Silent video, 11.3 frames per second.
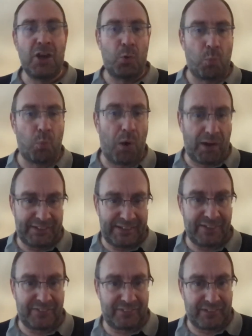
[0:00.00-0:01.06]
One
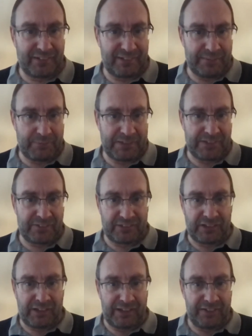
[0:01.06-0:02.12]
is that it means the
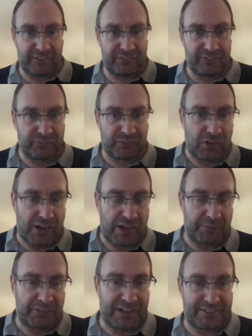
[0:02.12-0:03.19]
clients have got
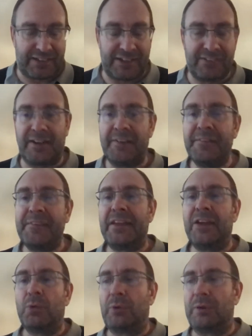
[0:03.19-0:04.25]
up-to-date data.
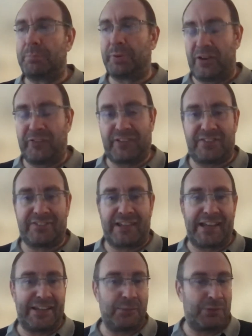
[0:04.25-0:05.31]
We process
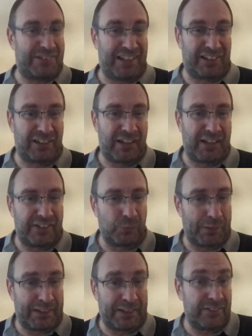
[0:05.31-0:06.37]
daily. We tell the client it's a
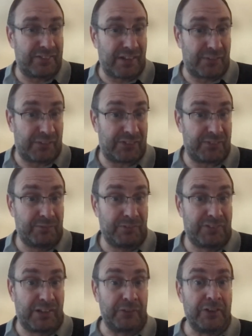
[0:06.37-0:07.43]
weekly service.
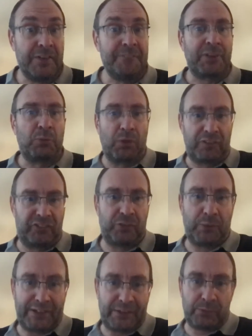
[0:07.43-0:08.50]
So once a
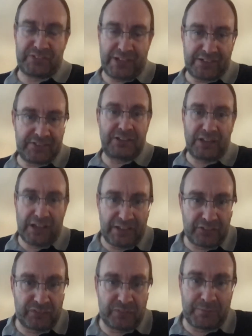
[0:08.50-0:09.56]
week, we're chasing
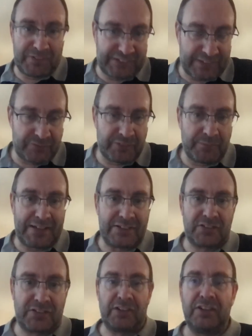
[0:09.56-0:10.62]
clients for missing
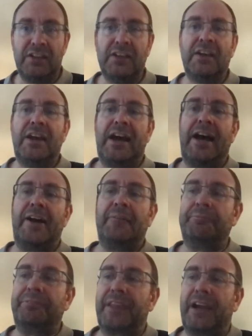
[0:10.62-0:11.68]
information.
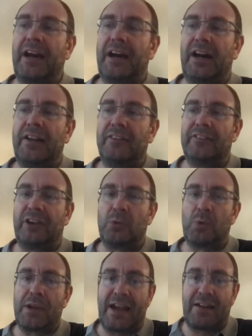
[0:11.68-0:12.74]
So
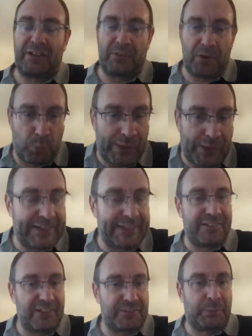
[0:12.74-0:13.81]
we have a weekly
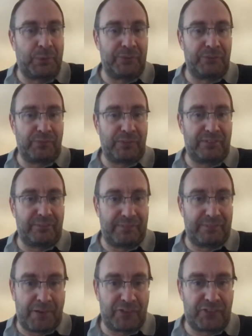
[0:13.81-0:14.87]
touch point with
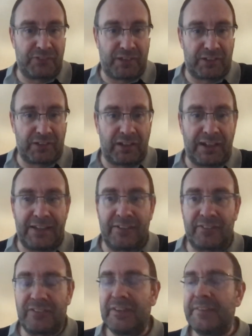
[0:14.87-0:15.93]
most of our clients.